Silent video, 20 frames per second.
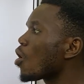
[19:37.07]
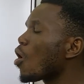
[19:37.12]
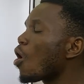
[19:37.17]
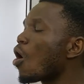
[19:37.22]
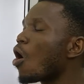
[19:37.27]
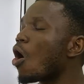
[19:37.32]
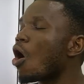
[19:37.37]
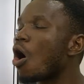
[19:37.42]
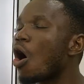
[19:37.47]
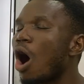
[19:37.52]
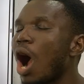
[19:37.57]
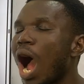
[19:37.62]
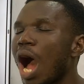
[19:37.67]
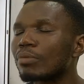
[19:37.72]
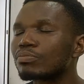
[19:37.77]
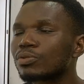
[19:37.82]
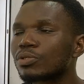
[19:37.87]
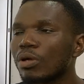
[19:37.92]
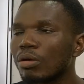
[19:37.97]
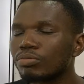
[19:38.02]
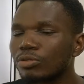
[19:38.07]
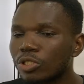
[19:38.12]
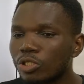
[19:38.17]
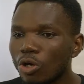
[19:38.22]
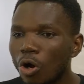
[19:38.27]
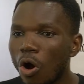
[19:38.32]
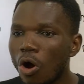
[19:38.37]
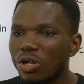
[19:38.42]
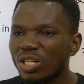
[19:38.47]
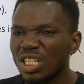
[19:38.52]
or
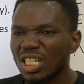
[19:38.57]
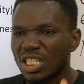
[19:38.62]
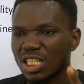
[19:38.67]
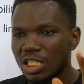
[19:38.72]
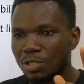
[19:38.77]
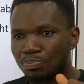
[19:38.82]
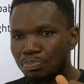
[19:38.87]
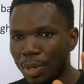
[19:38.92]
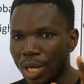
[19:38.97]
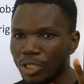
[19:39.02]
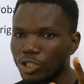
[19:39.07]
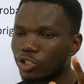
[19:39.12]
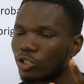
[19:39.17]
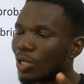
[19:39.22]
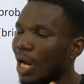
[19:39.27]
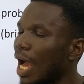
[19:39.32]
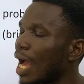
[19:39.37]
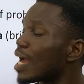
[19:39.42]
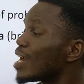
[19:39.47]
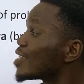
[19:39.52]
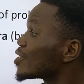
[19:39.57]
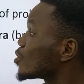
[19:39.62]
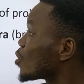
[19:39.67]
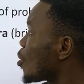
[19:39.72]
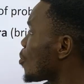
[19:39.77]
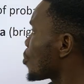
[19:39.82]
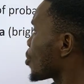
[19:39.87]
absorption spectra. So